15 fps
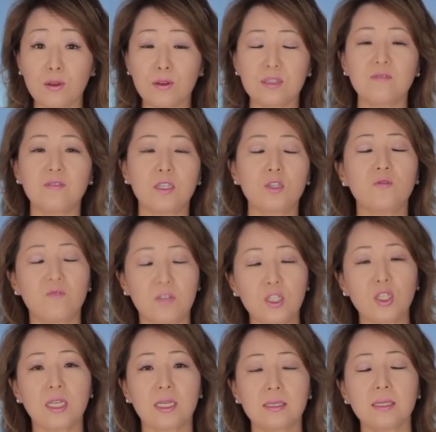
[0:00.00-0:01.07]
those
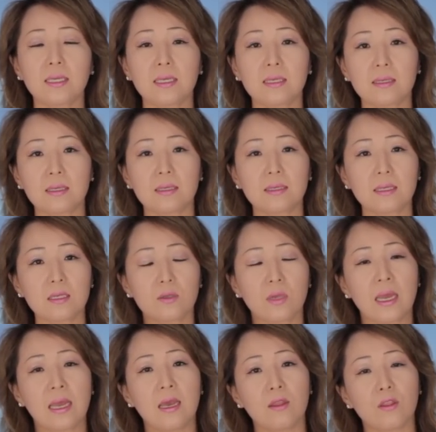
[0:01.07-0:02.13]
fishing seasons, as
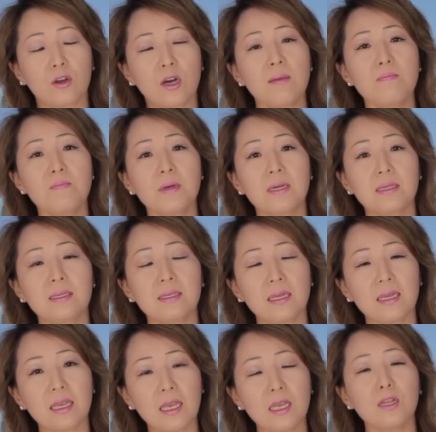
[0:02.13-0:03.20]
the
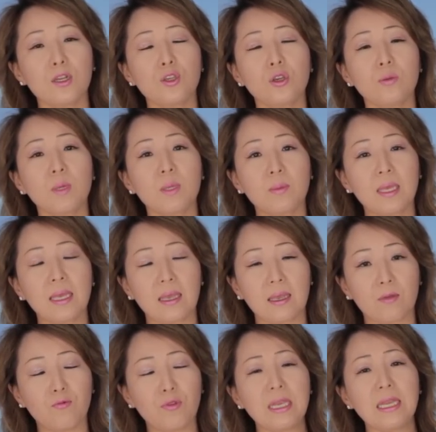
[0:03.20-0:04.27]
compass in a human
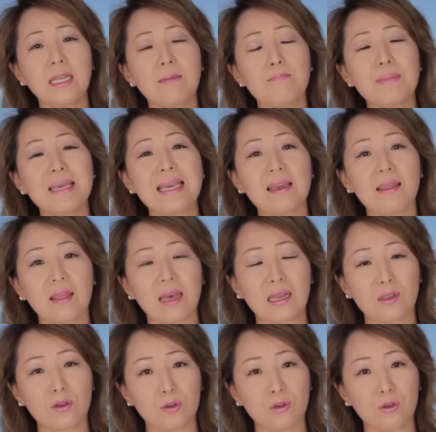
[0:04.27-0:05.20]
being, really being that